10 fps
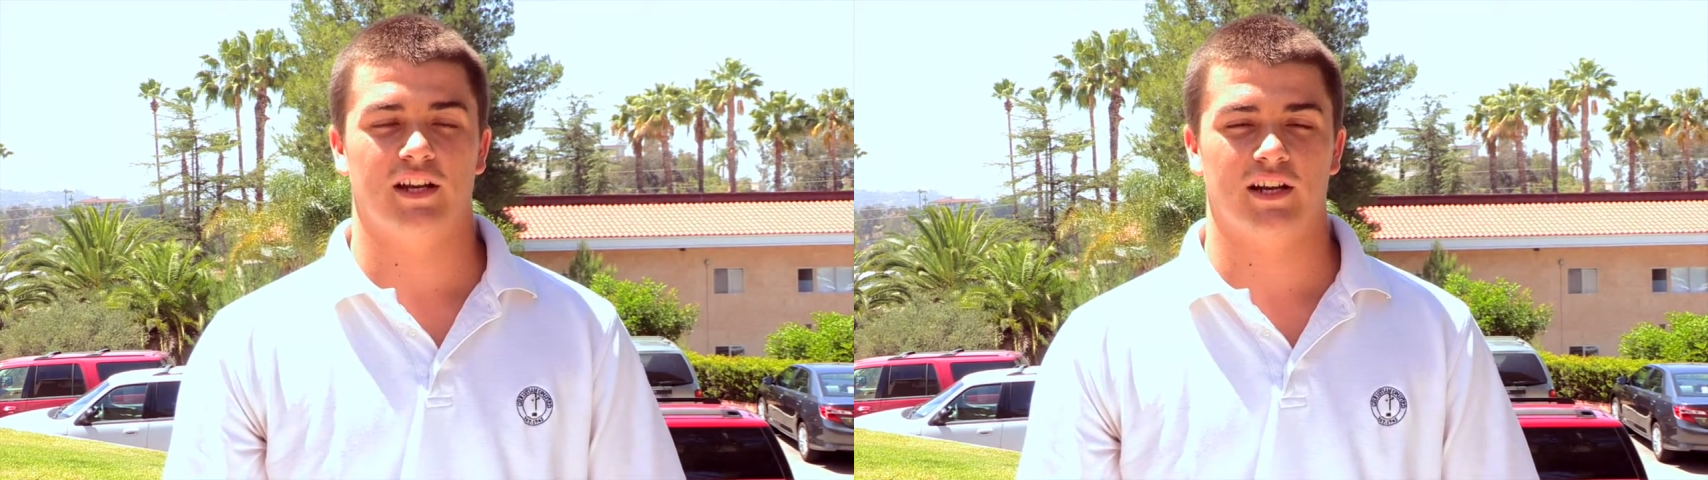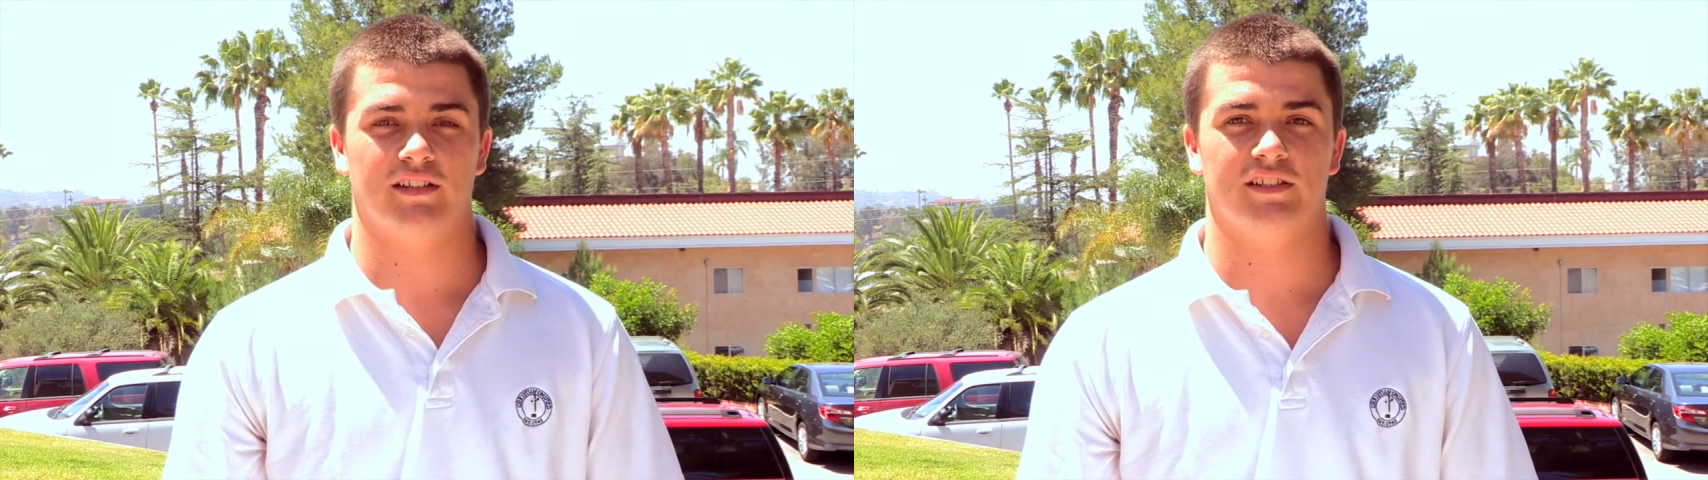
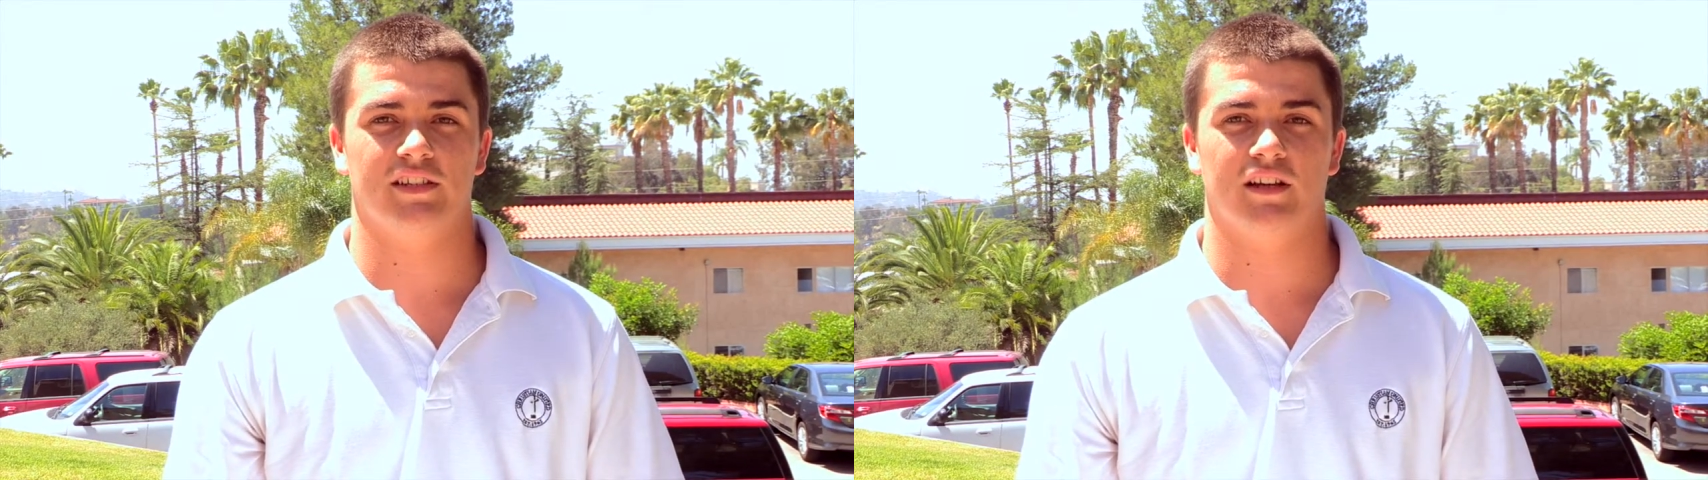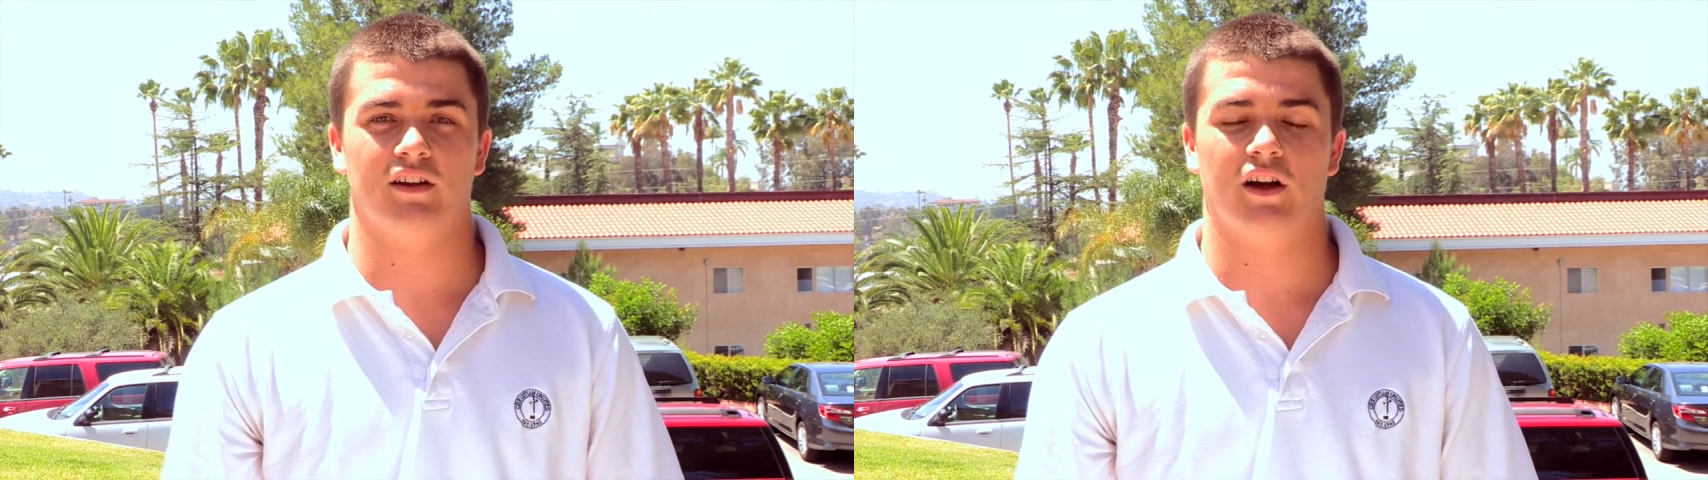And I
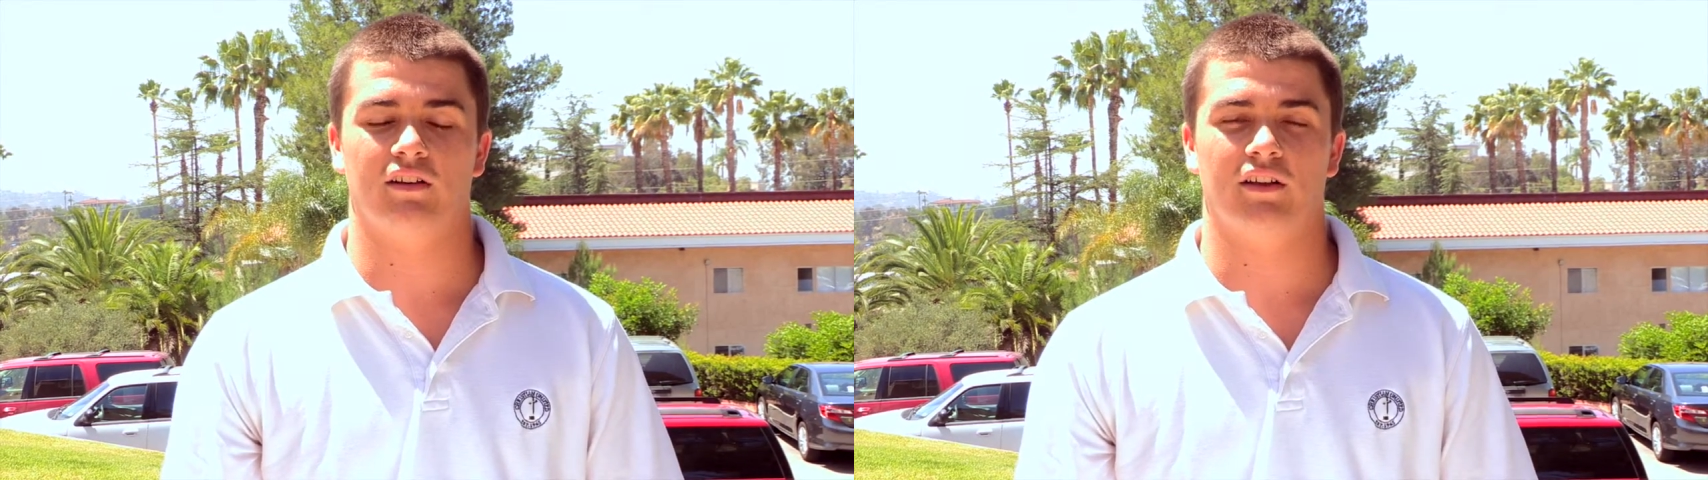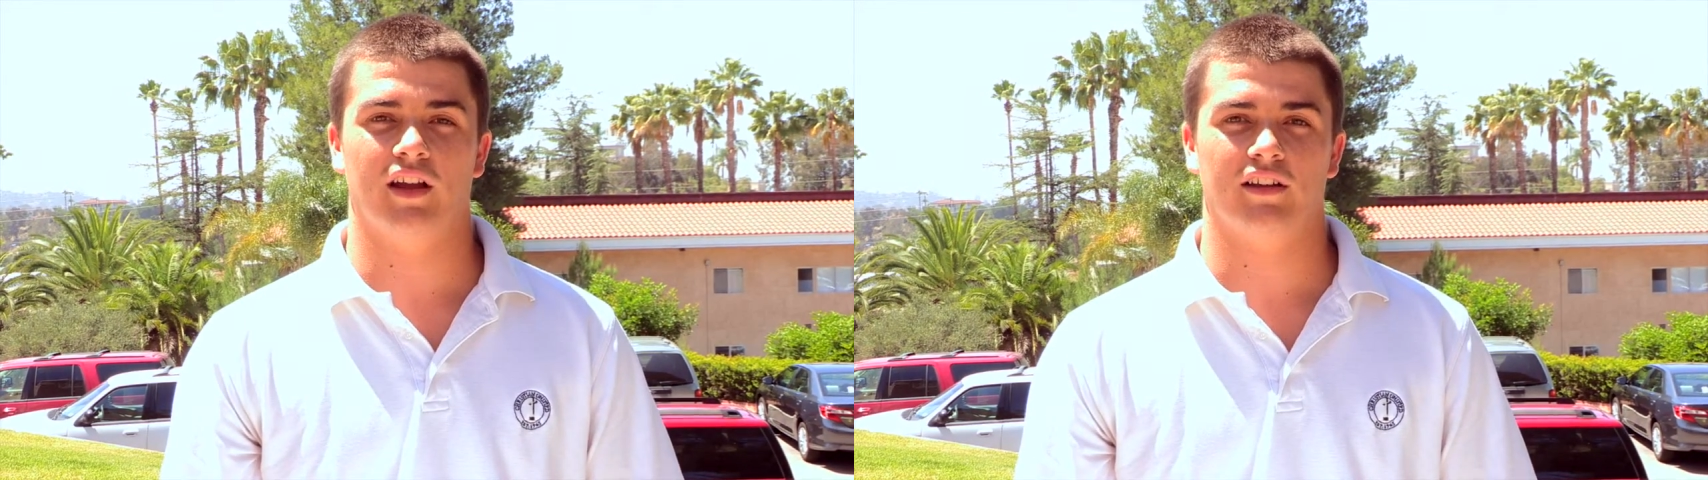see that
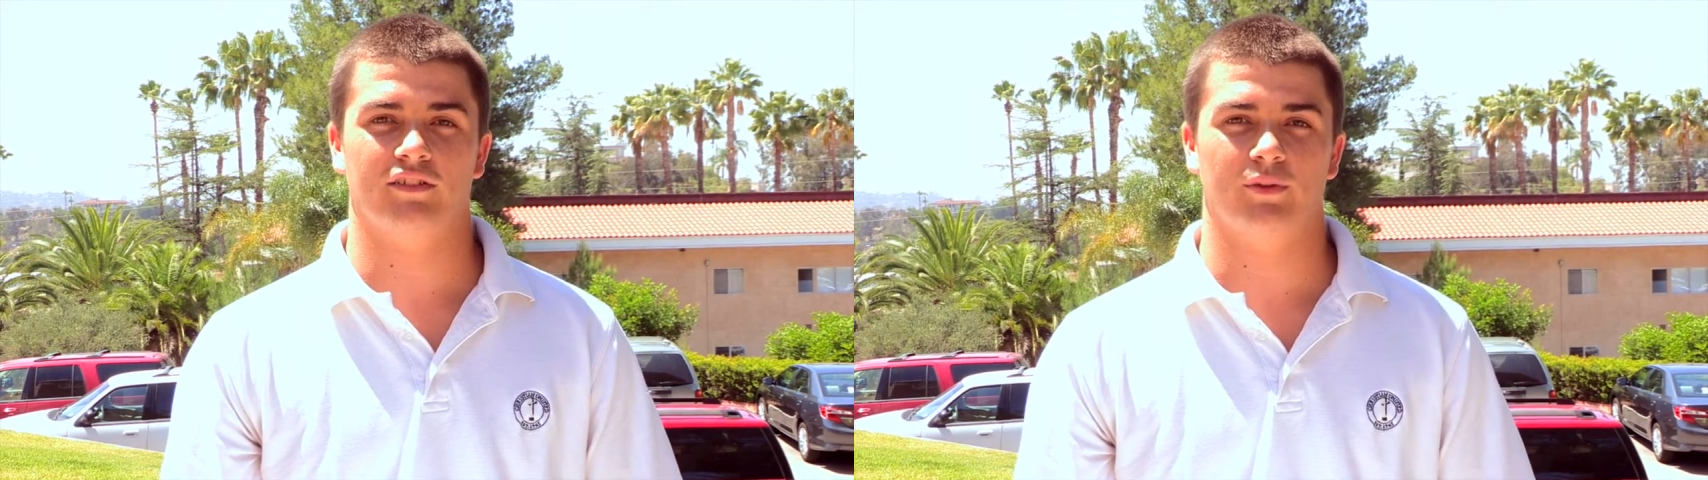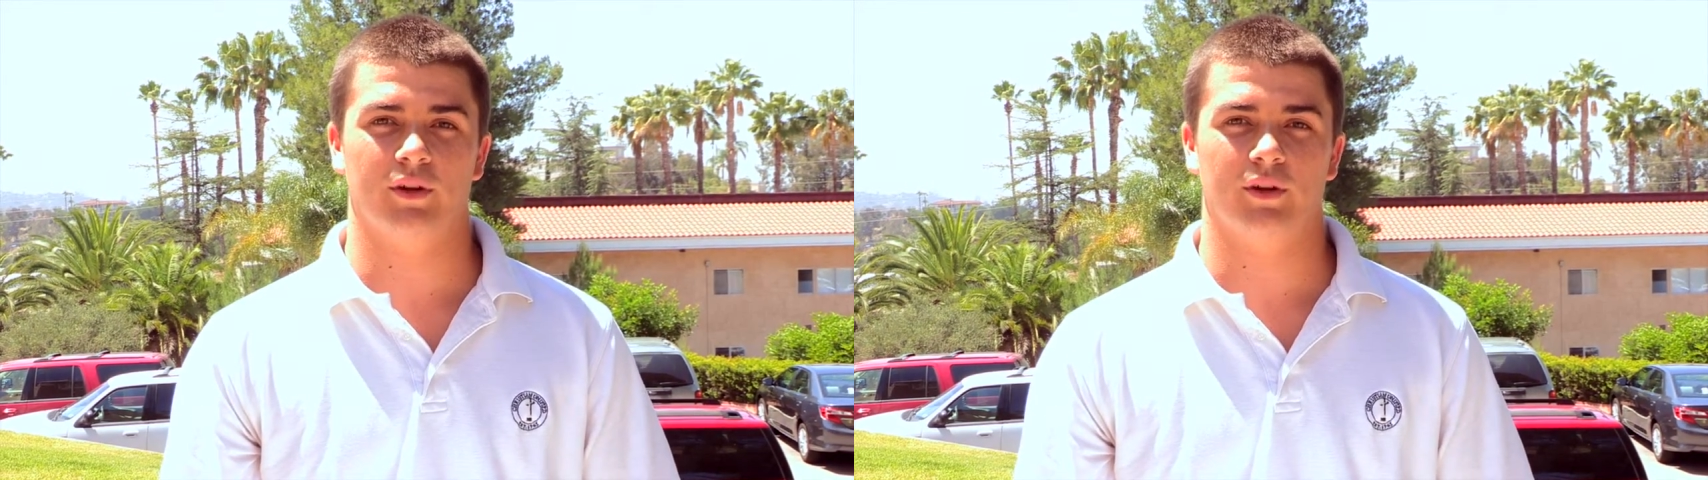God has